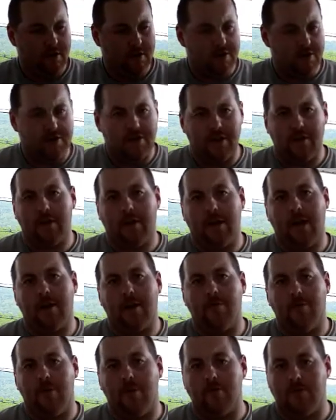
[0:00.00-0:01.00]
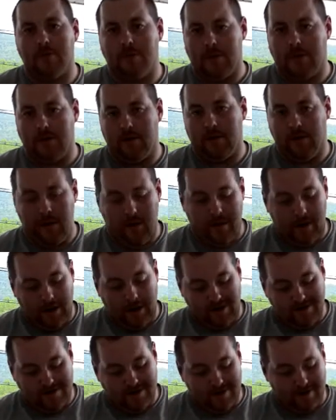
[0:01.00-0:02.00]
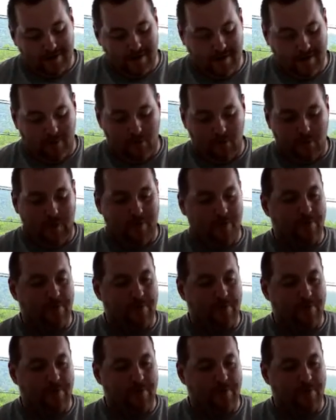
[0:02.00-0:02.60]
Sergei Mosin in 1891.